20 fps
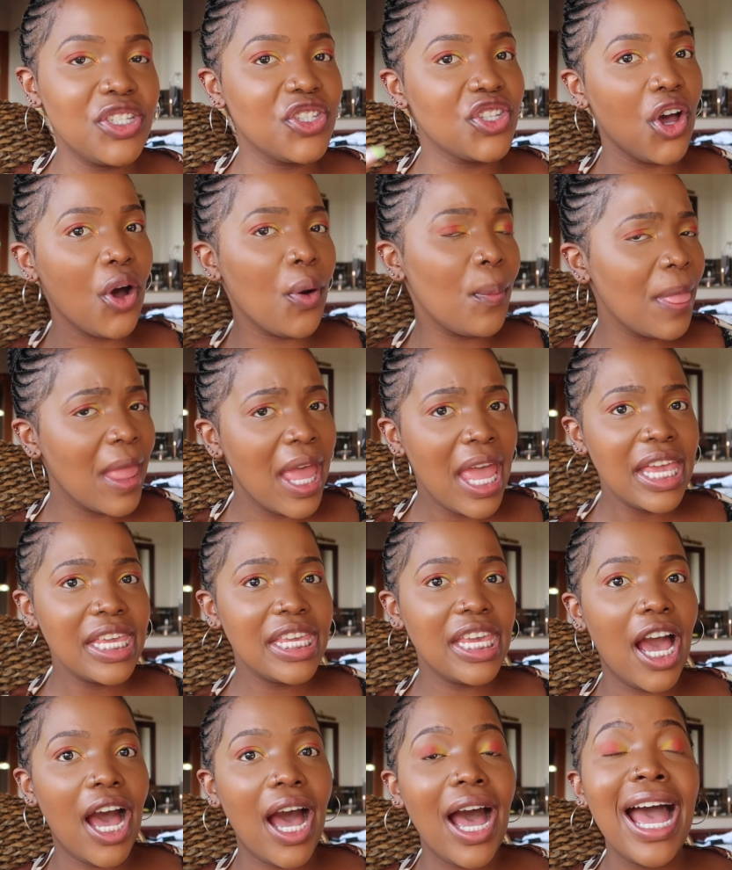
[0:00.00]
So
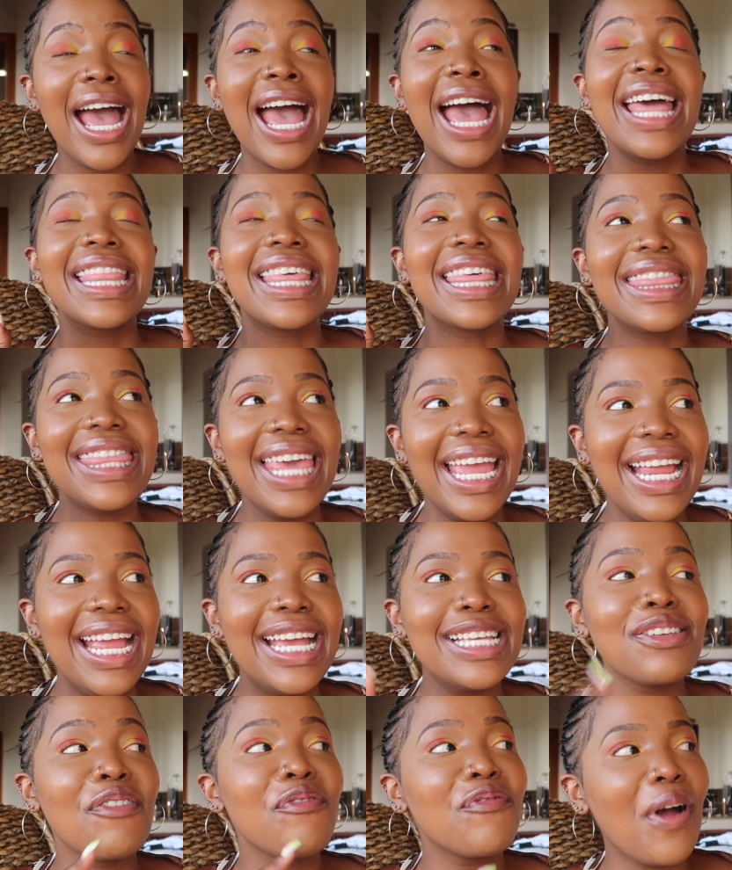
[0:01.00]
yeah, the thing
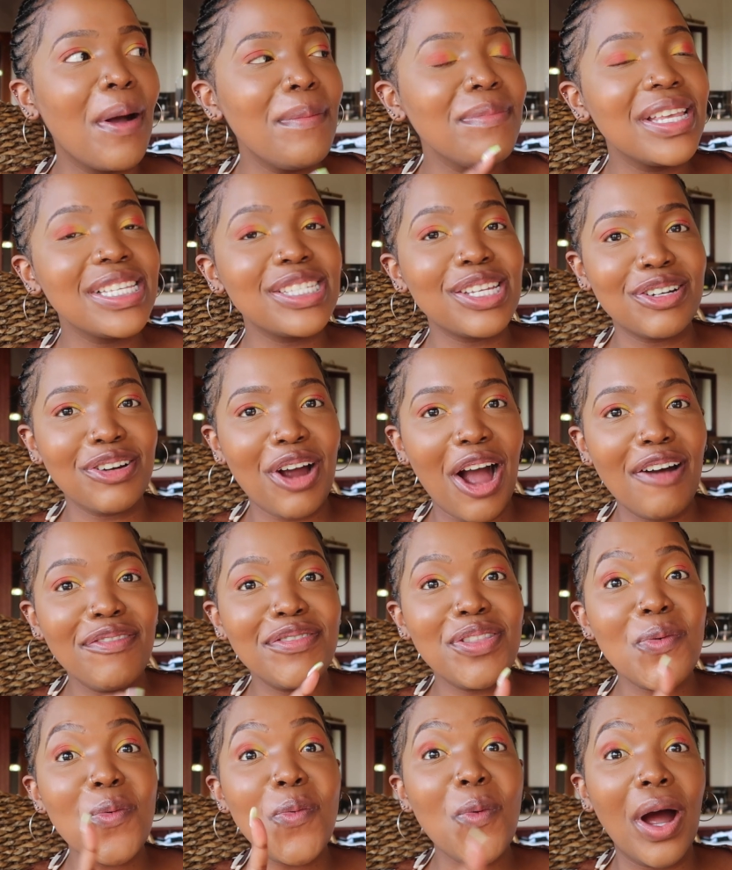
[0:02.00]
is, from this
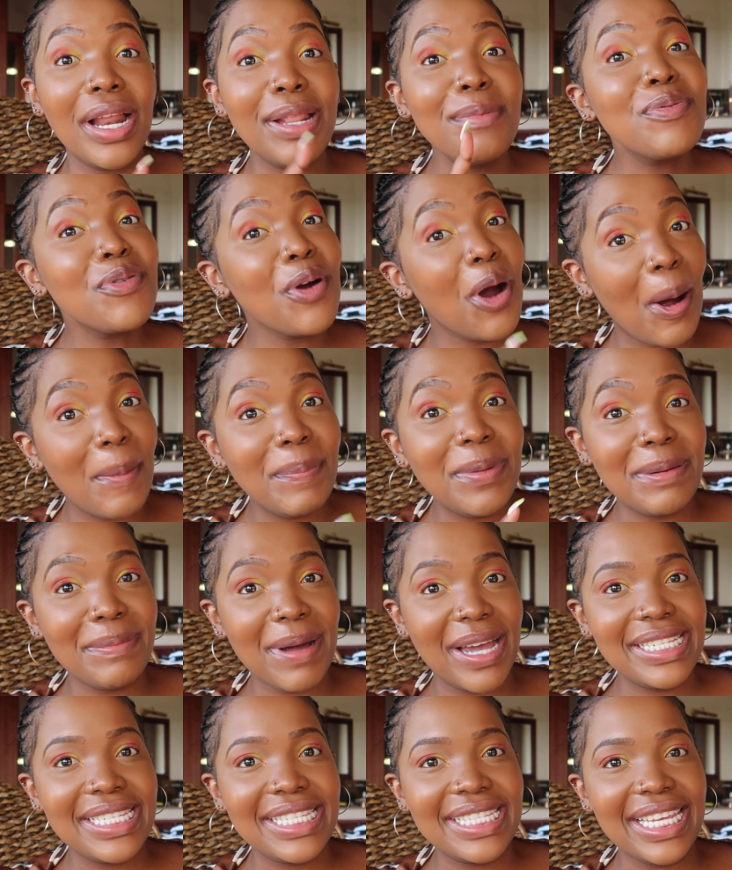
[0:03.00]
graph, the one problem
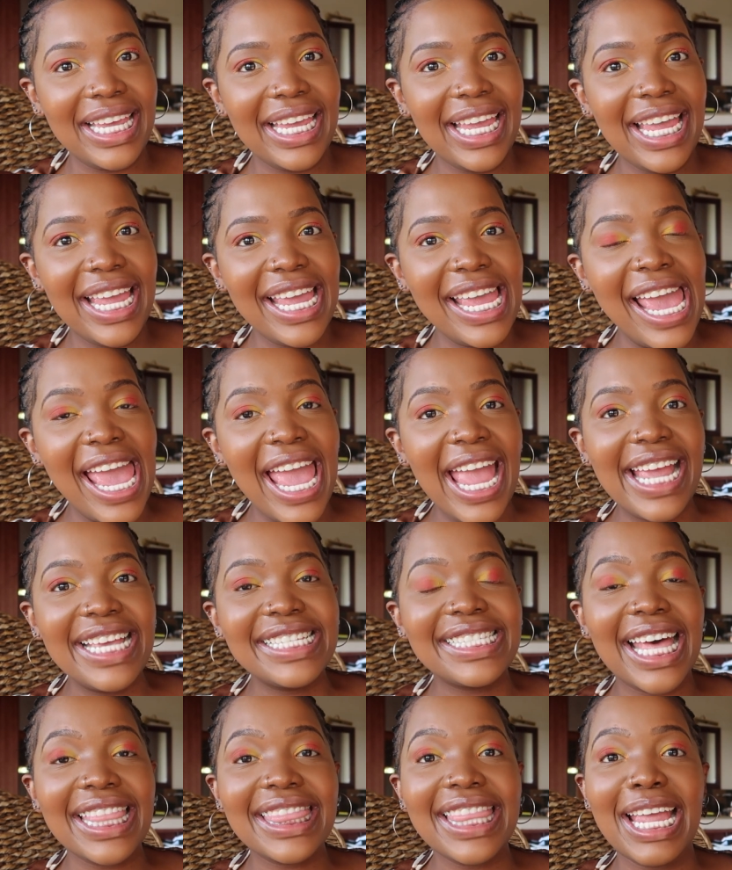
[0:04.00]
I see
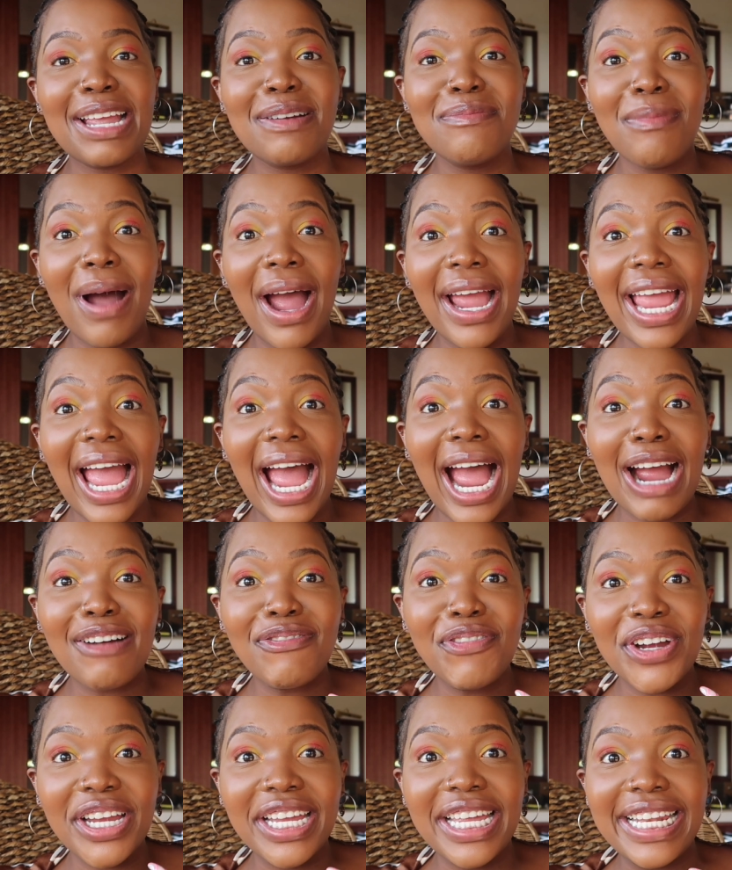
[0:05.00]
is that like my
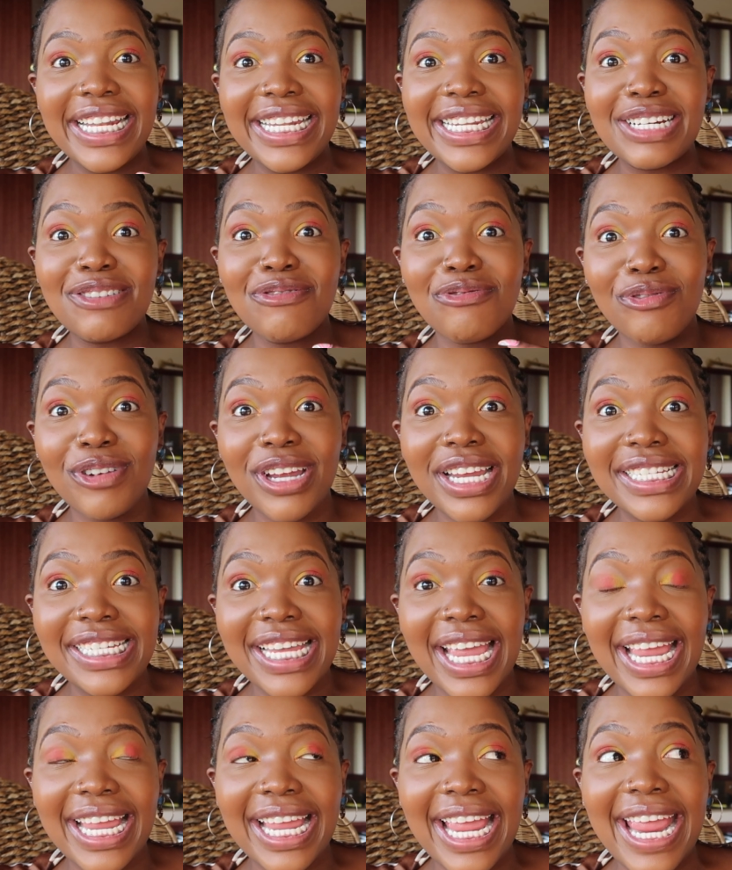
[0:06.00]
African lit
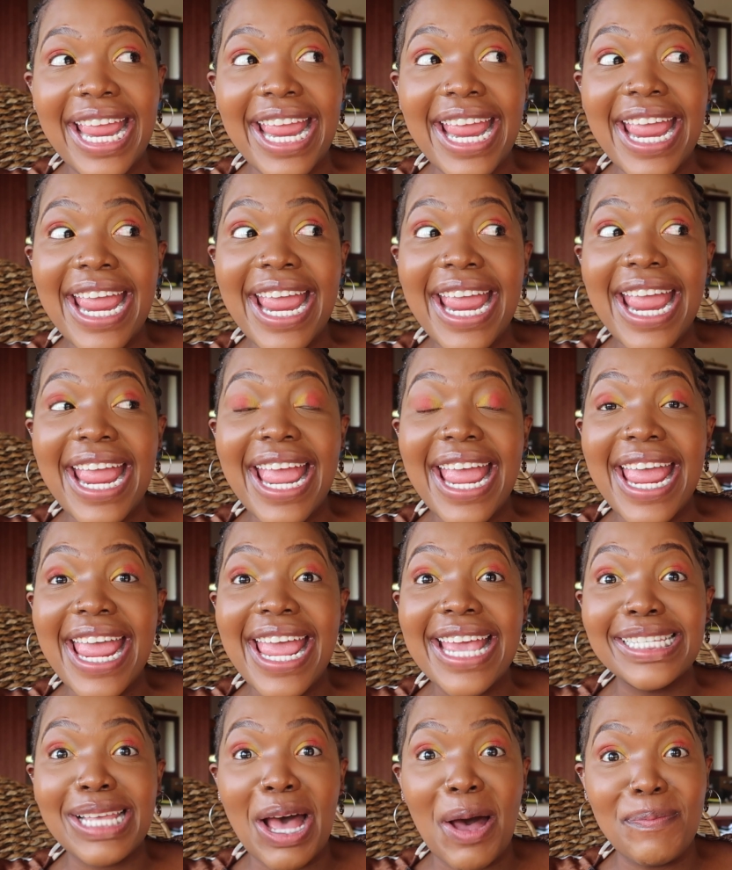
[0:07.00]
reading
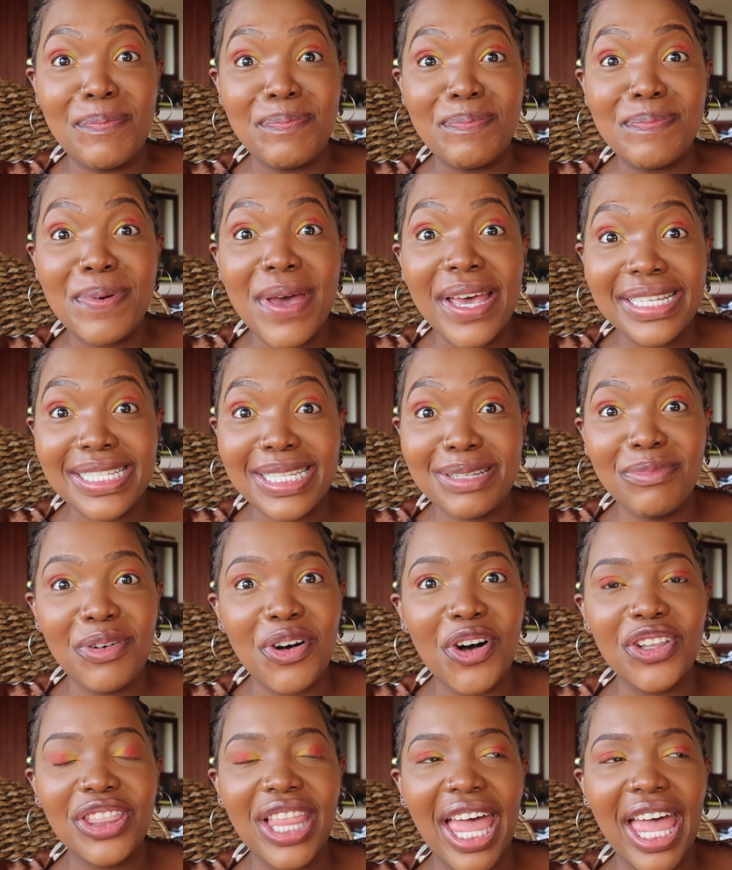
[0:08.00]
is abysmal.